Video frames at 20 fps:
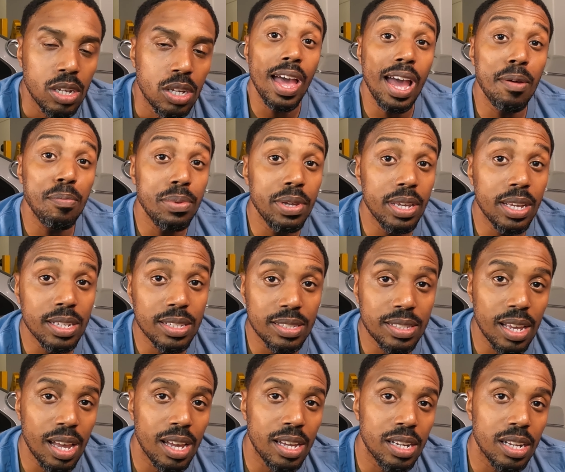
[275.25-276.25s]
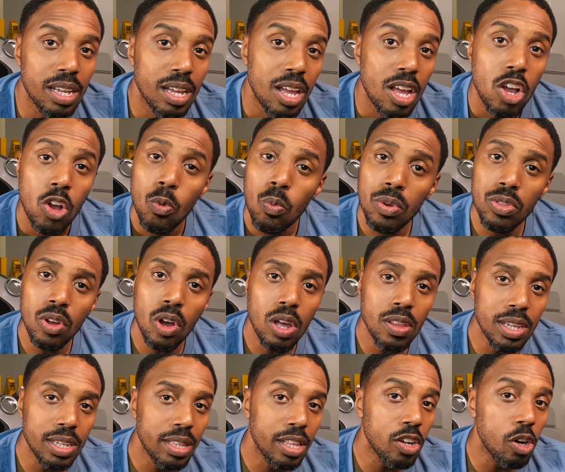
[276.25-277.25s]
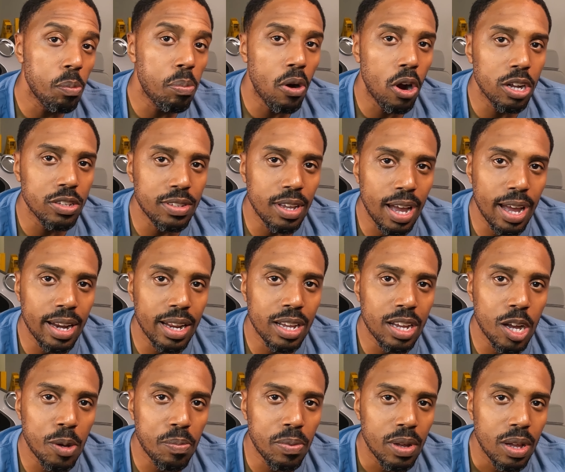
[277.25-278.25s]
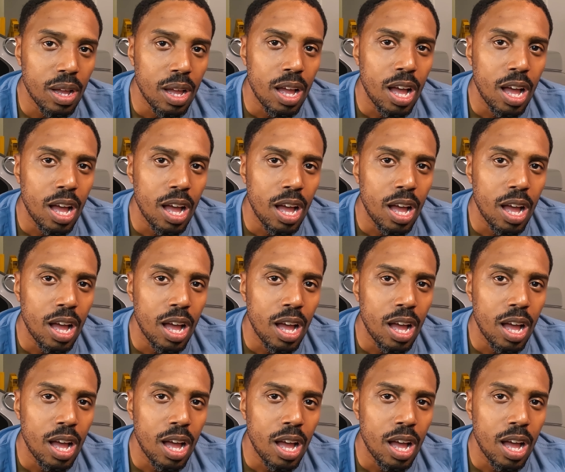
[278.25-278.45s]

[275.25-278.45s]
That being said, with all these little parts adding up,